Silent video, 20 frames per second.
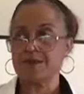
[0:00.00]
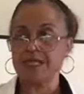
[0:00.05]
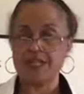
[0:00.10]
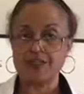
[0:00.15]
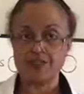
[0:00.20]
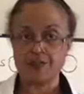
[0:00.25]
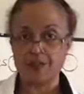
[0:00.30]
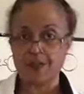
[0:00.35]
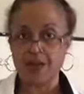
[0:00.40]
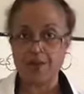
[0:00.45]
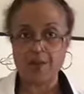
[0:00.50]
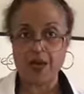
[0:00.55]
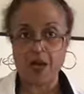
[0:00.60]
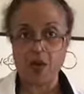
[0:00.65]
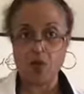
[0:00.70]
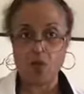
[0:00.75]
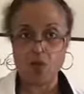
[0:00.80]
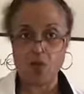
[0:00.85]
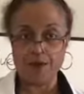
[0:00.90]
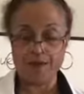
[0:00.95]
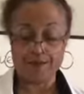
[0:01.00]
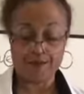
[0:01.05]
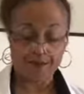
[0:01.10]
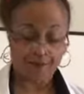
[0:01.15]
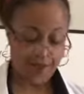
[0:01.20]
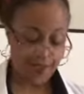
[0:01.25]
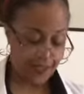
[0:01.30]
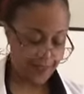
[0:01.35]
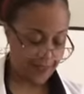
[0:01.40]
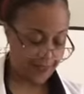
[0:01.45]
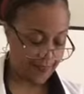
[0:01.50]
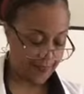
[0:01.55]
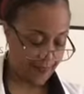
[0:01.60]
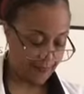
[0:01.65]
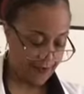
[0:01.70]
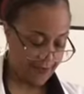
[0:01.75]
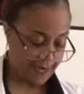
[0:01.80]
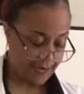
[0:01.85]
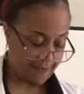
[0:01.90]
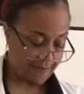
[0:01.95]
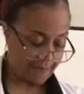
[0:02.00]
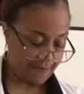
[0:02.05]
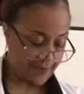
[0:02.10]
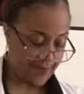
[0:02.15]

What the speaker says: out to be about 1/5, right?